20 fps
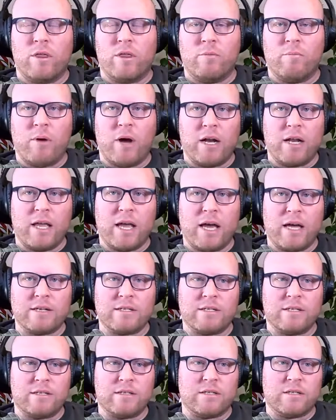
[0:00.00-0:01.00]
the
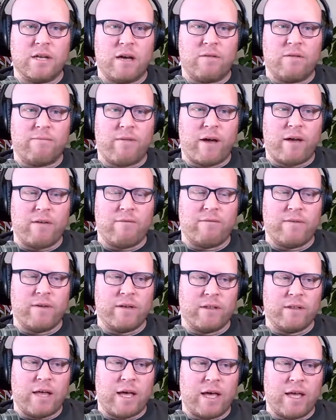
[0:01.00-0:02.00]
podcasting stuff, I
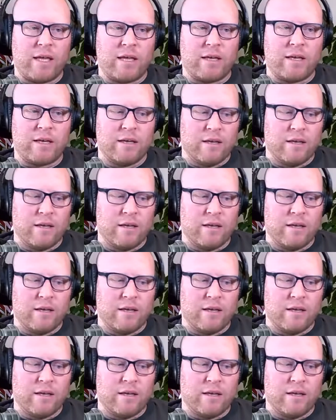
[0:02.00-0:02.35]
feel like